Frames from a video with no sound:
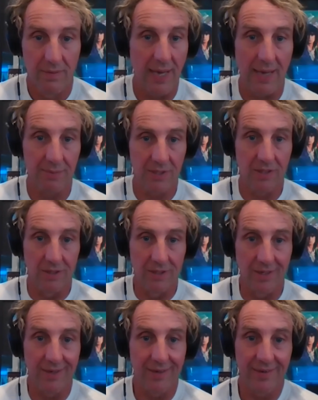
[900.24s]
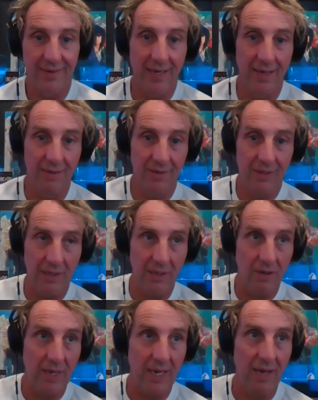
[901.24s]
Absolutely. Yeah, you
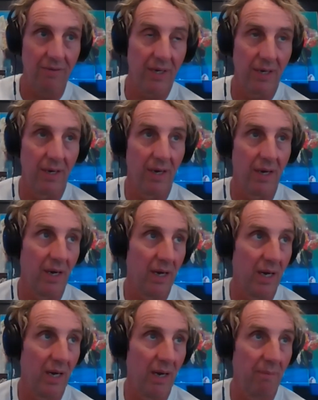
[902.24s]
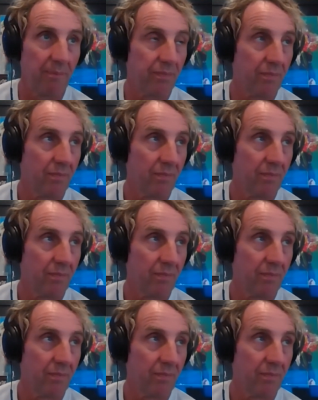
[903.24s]
know, having a um,